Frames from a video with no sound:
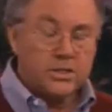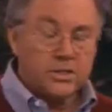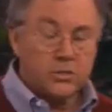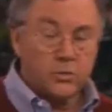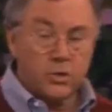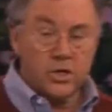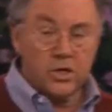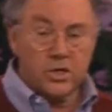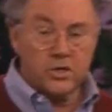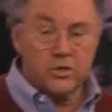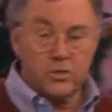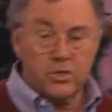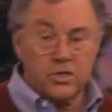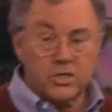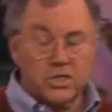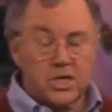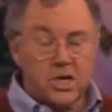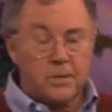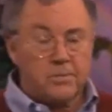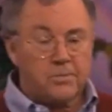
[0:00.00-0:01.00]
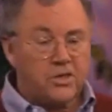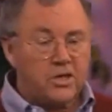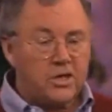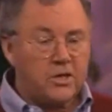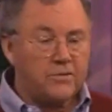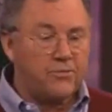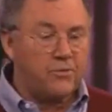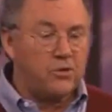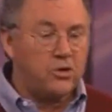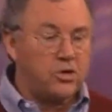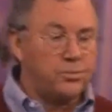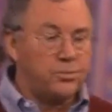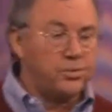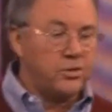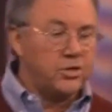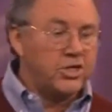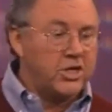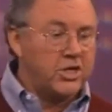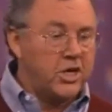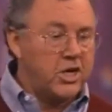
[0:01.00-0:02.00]
We're going to do the same thing for
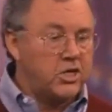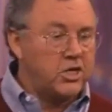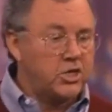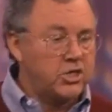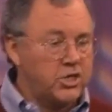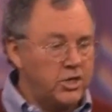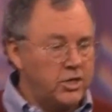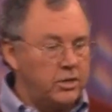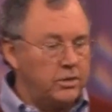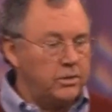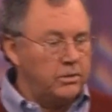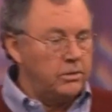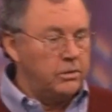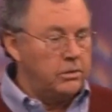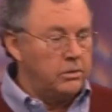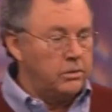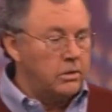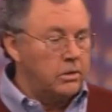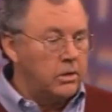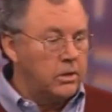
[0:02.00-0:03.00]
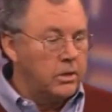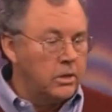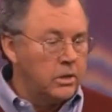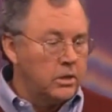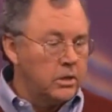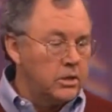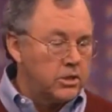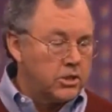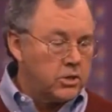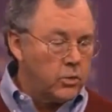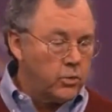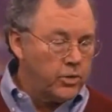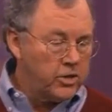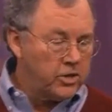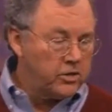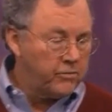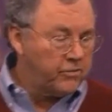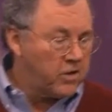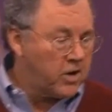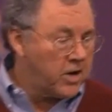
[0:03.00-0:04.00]
depreciation. So we
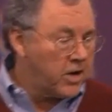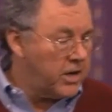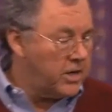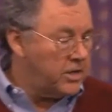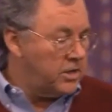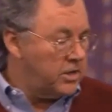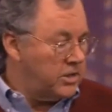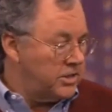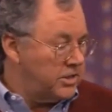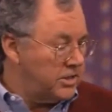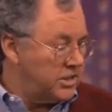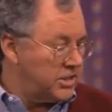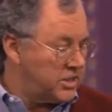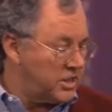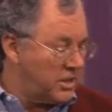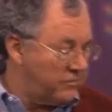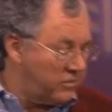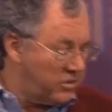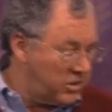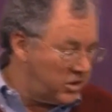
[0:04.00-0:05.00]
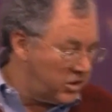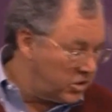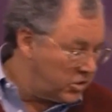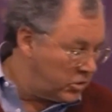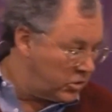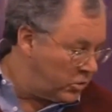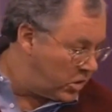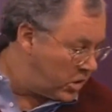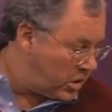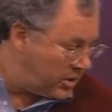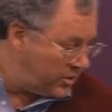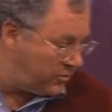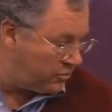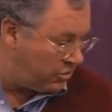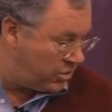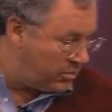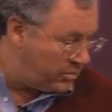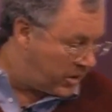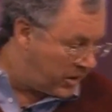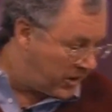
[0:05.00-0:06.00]
divide the
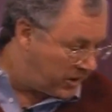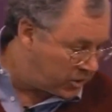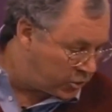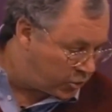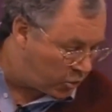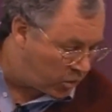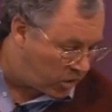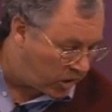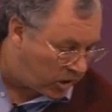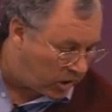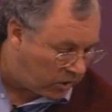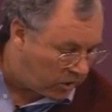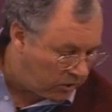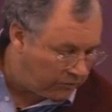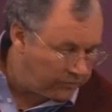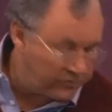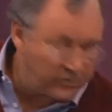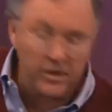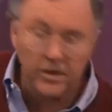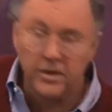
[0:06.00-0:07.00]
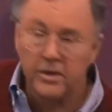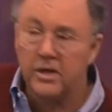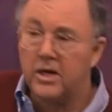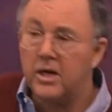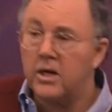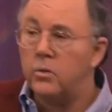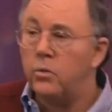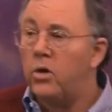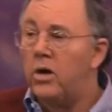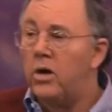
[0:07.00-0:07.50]
7,200 by 12 and get